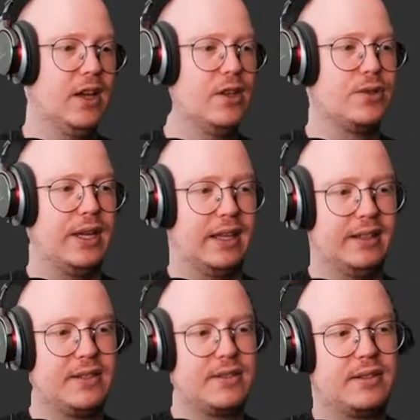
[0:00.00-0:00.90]
So yeah,
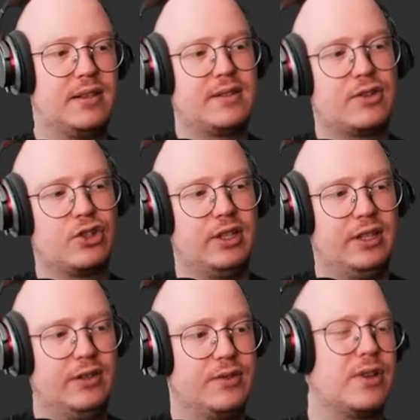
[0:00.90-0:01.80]
this this session
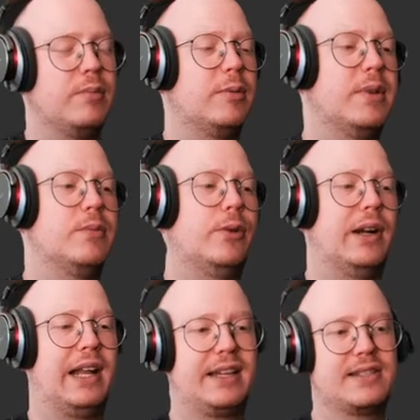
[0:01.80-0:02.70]
here is going to be a bit more
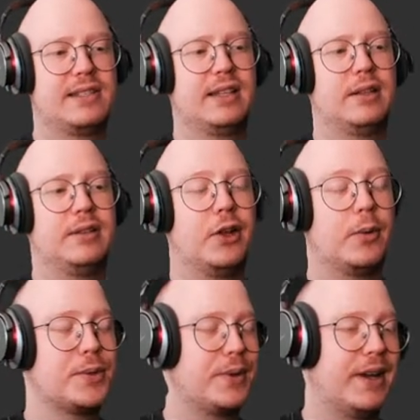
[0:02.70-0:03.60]
relaxing than the other
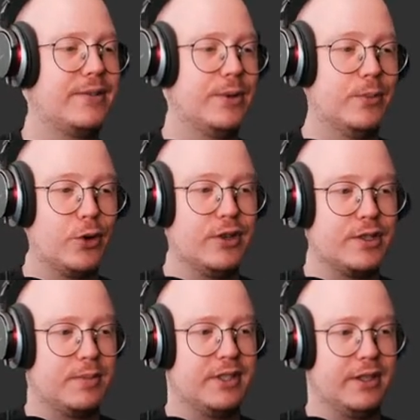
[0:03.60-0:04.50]
ones we had where Morten has
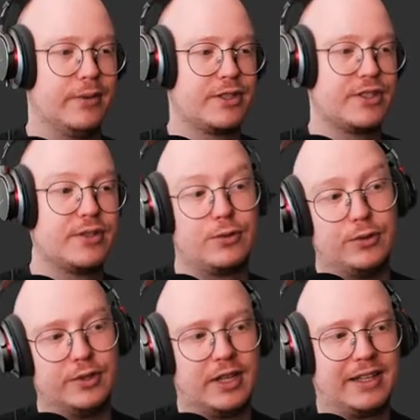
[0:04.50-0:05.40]
been taking questions
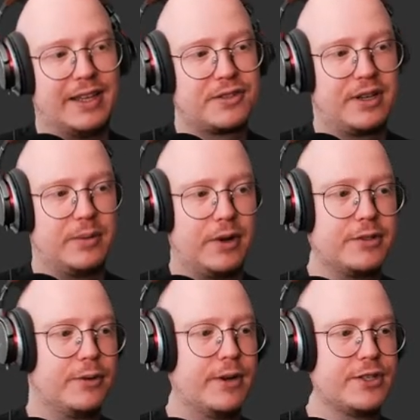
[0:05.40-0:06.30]
or like yesterday where I
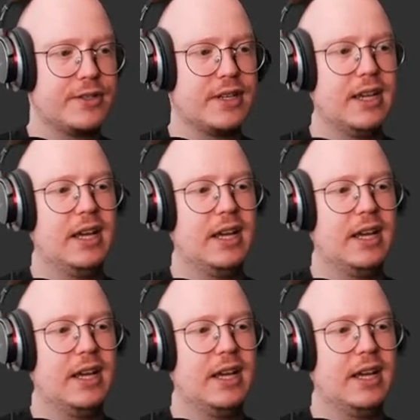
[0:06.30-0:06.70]
took questions.